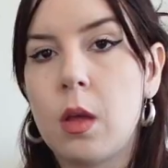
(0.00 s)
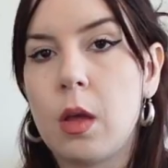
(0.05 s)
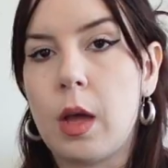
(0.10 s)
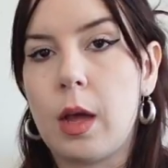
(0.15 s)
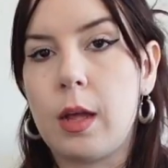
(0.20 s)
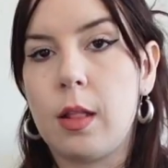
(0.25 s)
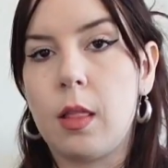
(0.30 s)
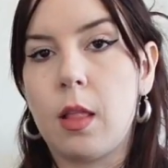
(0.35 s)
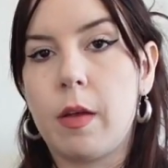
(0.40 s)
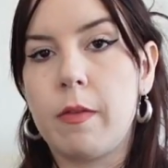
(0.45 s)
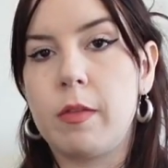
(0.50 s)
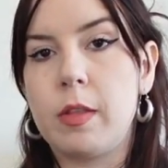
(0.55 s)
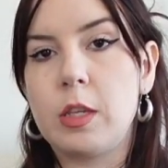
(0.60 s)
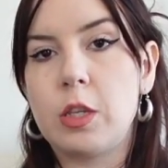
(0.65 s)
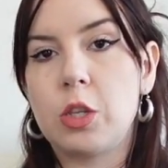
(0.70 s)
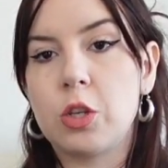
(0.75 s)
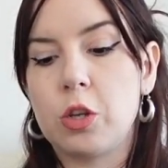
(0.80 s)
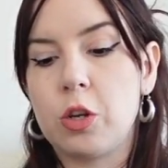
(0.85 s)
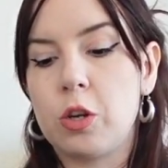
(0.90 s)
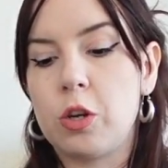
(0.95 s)
I love this
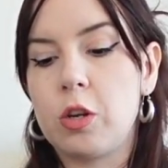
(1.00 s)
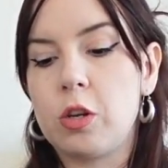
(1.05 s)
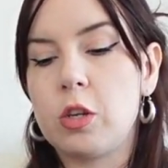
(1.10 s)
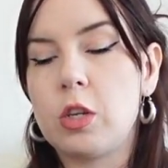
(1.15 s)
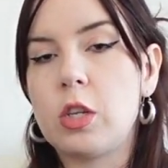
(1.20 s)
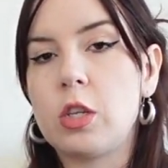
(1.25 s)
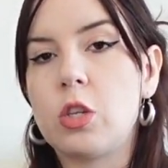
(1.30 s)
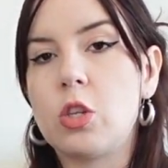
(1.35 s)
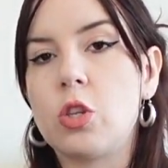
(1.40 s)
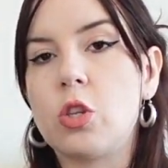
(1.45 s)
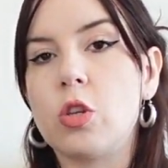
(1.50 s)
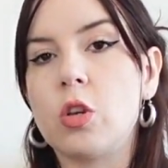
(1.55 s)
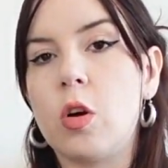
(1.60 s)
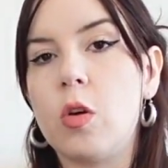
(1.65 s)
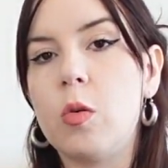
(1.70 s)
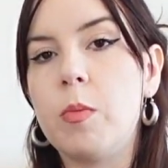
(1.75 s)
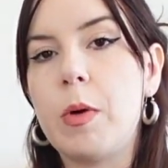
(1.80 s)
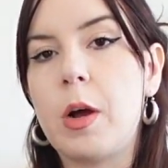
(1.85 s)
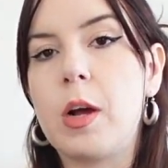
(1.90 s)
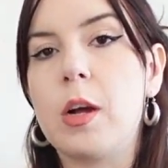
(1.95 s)
skirt
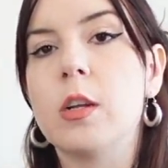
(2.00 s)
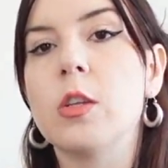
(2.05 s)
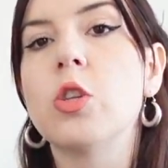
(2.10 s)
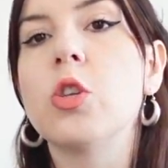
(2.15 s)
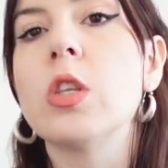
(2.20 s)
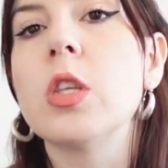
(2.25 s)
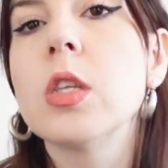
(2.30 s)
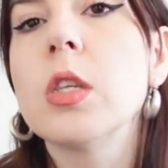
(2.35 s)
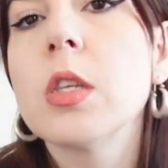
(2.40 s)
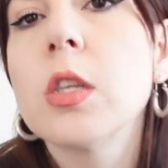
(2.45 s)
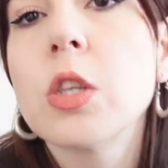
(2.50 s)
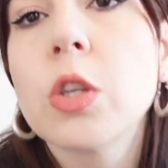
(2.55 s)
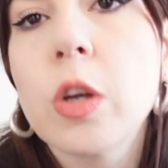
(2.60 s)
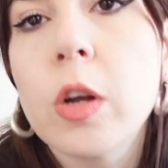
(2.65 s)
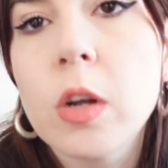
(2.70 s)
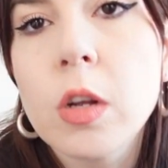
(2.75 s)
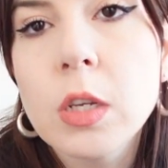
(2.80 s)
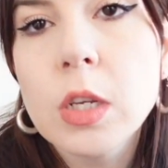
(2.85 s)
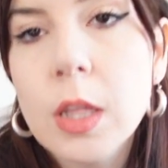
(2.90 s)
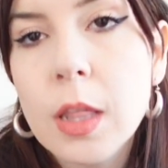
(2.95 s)
so much. This is a
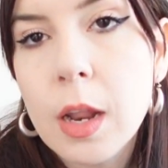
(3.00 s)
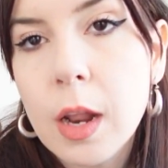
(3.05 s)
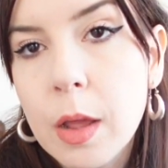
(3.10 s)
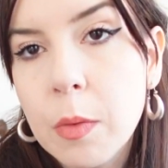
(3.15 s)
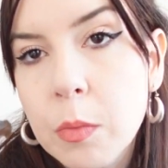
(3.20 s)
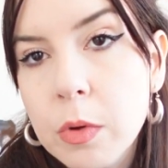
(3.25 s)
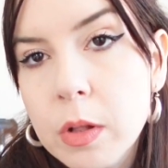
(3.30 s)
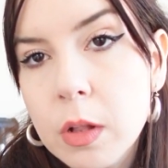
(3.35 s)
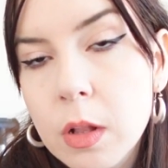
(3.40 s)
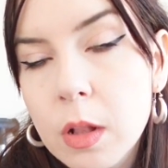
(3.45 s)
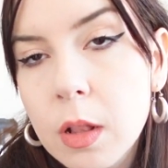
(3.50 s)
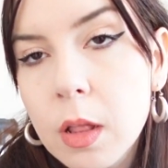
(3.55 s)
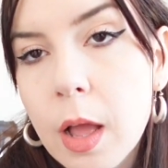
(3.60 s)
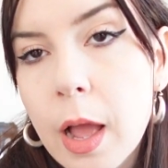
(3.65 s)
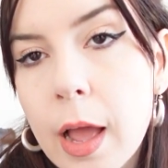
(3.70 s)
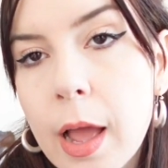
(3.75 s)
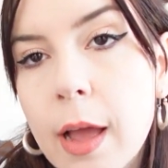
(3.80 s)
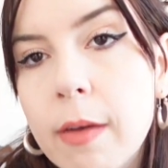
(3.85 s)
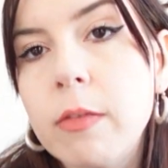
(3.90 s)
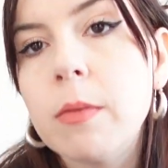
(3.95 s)
skirt that I will
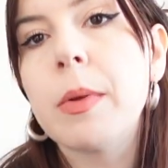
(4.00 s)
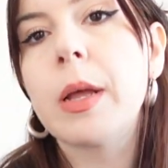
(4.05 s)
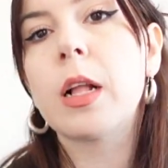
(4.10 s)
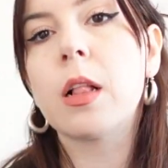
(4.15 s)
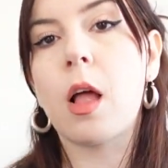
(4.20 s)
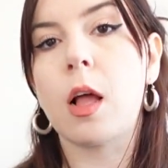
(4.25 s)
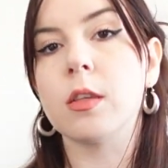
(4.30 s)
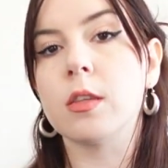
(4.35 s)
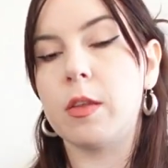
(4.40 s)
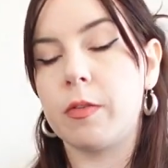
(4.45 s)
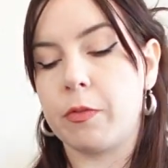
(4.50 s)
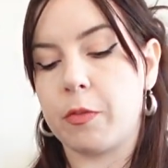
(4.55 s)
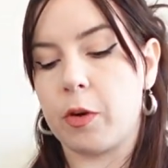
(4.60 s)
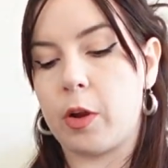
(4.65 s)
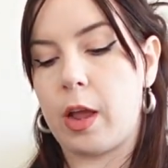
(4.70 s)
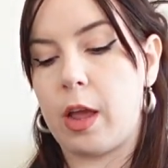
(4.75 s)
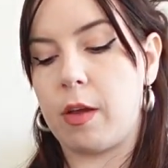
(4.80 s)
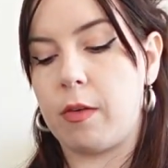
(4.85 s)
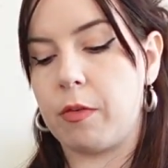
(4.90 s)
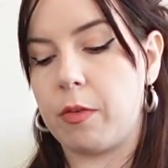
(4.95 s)
have in my closet
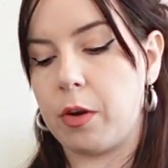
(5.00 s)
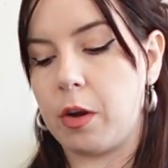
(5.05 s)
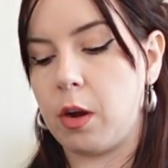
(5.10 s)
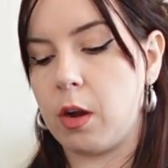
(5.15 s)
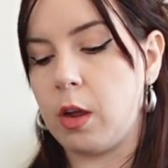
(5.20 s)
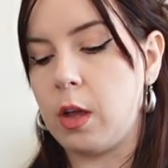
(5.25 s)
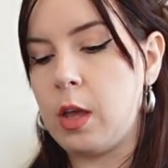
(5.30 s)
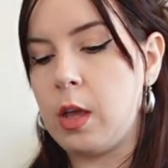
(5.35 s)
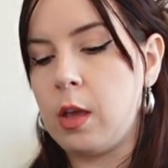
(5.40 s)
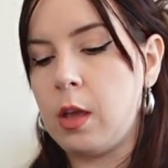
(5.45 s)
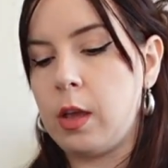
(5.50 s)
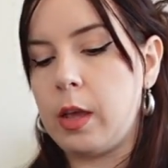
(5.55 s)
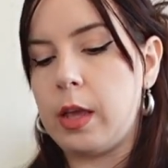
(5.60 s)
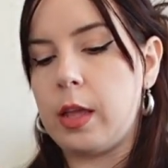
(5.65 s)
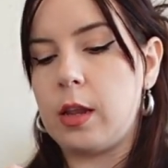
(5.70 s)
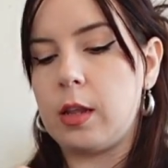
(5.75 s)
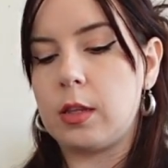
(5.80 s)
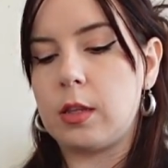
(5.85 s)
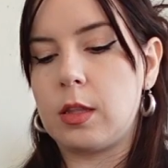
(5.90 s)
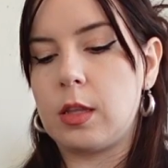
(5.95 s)
forever.
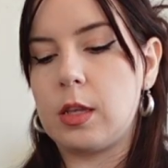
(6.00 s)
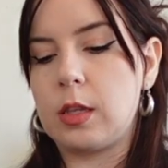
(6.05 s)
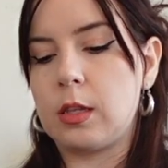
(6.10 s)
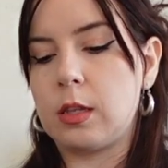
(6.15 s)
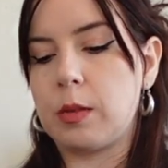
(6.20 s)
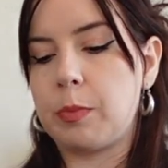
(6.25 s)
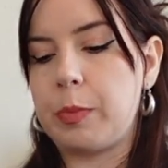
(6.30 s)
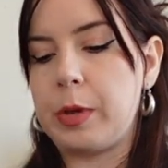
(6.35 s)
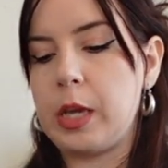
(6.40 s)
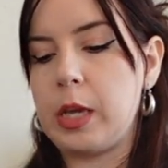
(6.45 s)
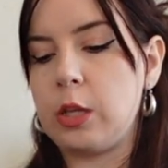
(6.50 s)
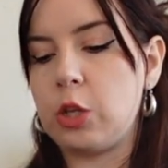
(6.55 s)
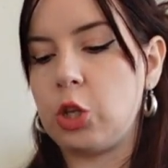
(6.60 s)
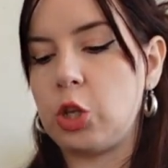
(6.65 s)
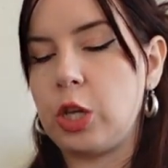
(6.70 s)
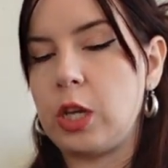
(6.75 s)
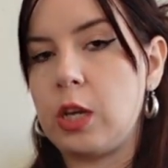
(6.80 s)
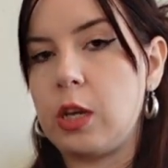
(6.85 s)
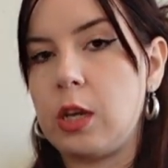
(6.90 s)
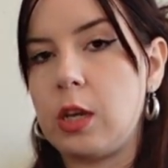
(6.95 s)
It is this
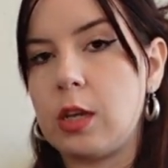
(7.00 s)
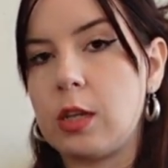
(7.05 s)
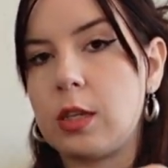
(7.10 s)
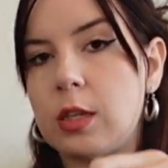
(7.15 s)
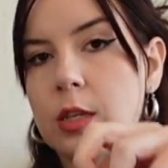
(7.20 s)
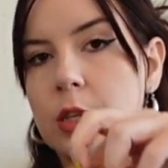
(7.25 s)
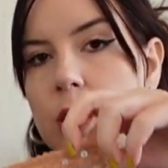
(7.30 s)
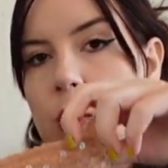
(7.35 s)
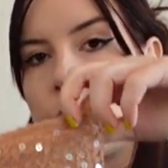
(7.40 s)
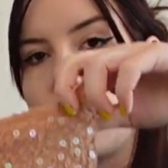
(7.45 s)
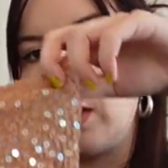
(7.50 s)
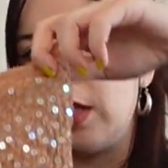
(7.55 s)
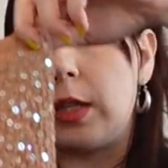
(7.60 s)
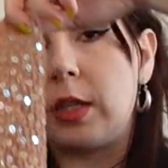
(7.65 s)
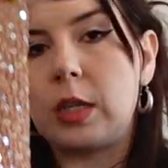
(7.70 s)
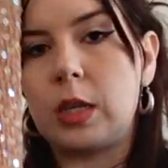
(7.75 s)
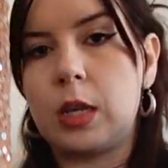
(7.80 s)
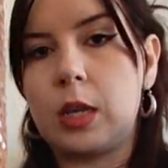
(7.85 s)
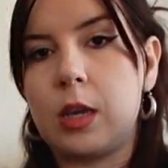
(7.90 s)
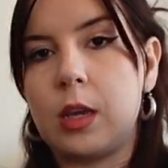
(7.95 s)
peachy,
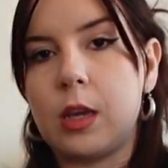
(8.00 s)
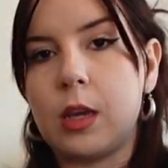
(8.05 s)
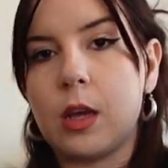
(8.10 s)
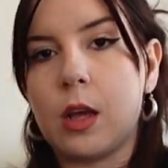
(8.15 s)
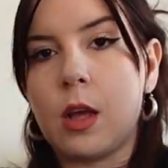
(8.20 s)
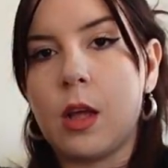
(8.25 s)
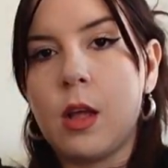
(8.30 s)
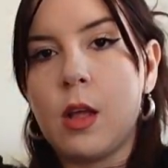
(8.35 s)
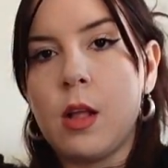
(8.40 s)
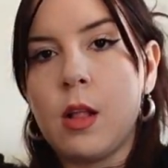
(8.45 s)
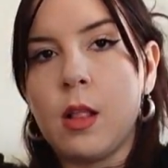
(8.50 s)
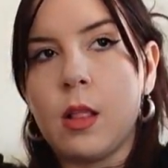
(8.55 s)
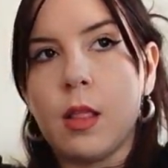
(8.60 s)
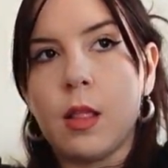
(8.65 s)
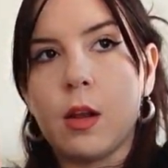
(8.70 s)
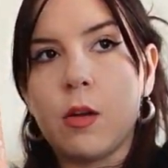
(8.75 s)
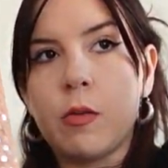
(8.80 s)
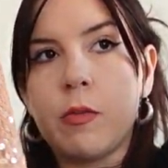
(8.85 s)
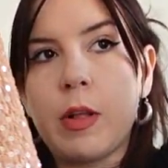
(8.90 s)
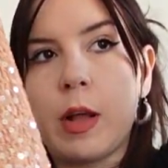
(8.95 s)
sequins-y,
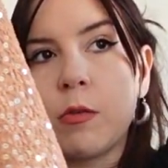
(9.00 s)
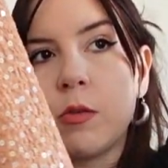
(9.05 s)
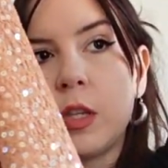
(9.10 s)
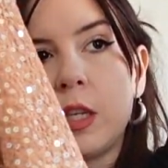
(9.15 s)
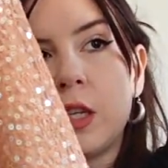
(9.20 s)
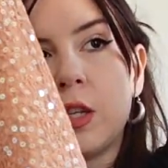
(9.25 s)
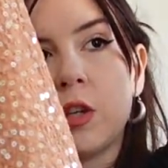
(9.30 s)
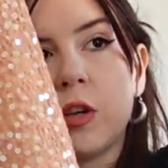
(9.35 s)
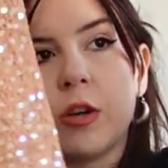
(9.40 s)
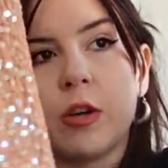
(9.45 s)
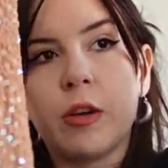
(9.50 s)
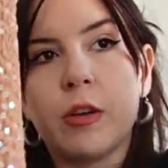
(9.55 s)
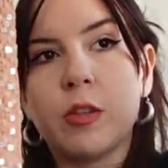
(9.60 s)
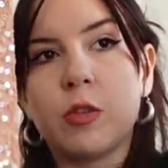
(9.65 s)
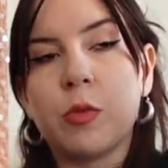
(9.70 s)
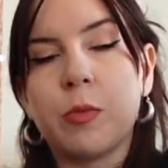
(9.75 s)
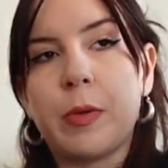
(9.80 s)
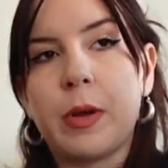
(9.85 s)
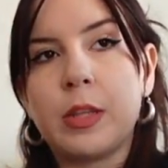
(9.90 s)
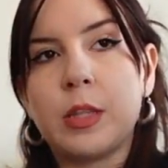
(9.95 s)
little flouncy skirt.
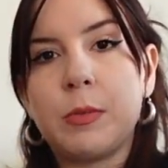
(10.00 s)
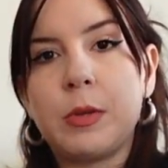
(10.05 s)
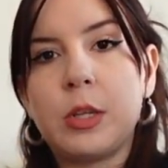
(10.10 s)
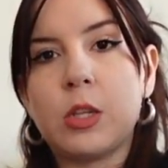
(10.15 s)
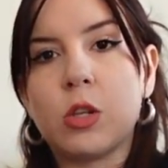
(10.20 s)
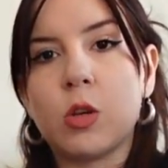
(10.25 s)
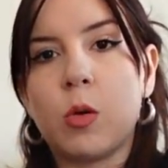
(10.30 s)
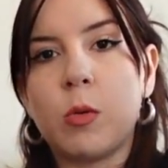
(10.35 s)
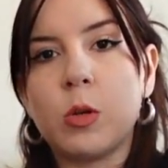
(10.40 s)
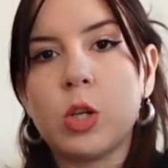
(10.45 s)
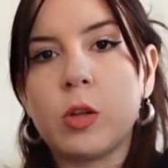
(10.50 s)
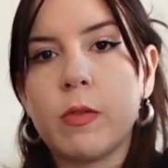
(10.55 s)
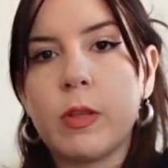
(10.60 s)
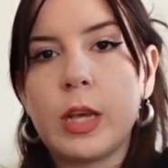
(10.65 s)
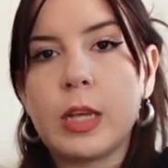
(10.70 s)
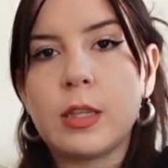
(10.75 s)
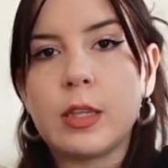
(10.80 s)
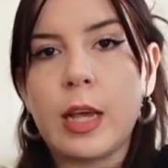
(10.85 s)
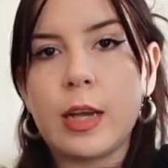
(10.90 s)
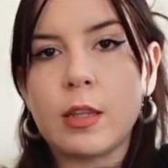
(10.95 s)
Reminds me so much of like
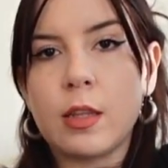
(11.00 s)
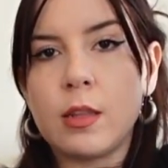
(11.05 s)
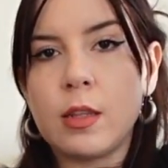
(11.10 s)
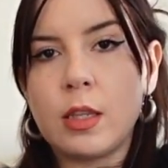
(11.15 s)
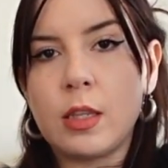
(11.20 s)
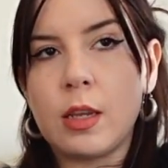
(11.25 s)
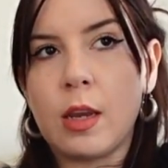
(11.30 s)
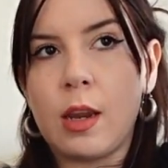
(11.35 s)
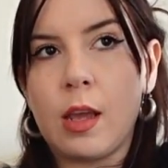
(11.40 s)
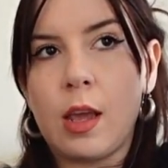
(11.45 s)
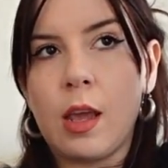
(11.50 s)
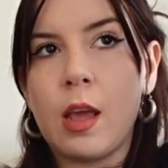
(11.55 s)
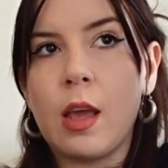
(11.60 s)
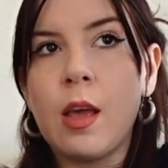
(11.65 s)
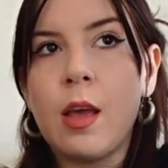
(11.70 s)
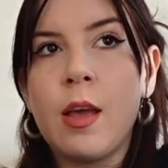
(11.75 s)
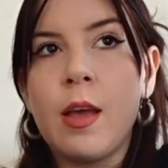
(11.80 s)
Sex and the City,